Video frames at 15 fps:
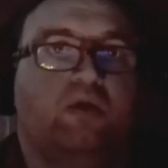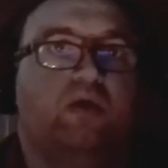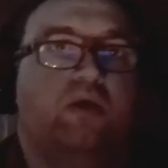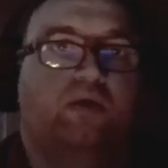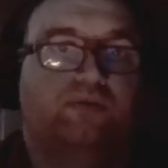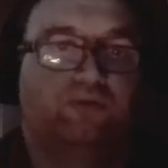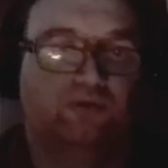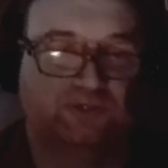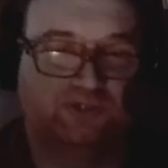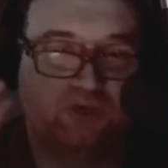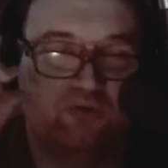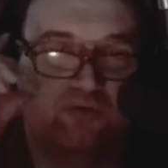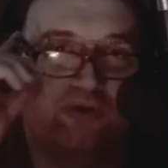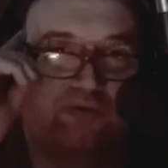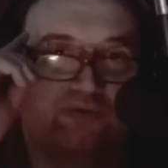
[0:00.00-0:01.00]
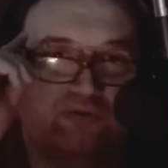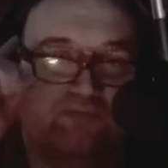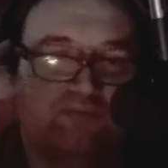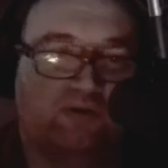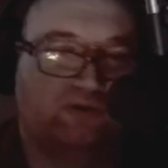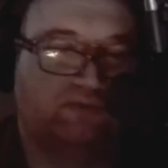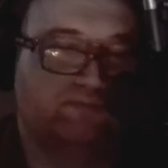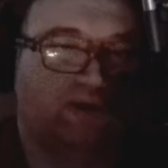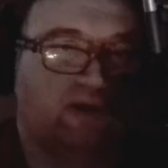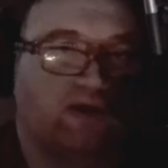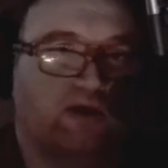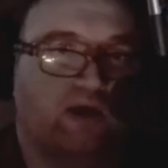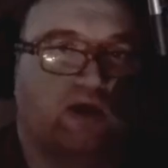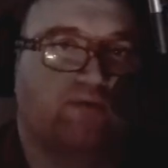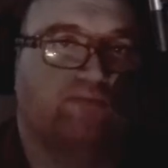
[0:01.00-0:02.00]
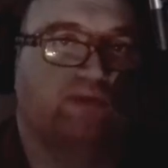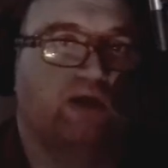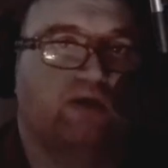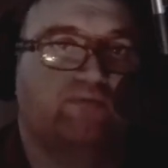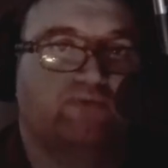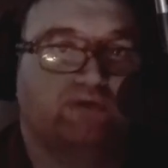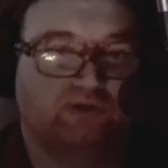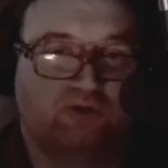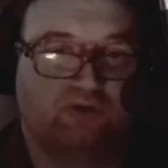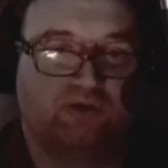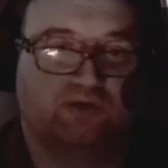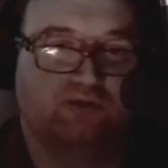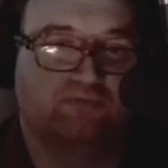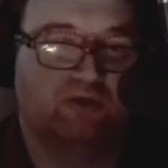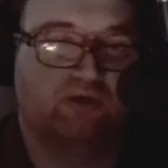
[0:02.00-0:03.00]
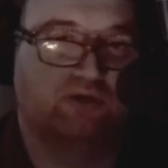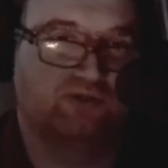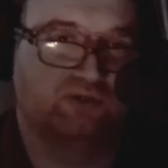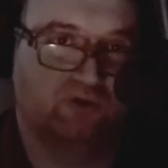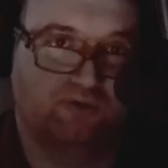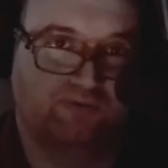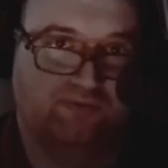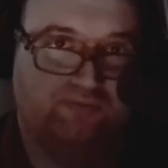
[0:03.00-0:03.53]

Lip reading: There is no ifs or buts about it. I am not returning to Microsoft.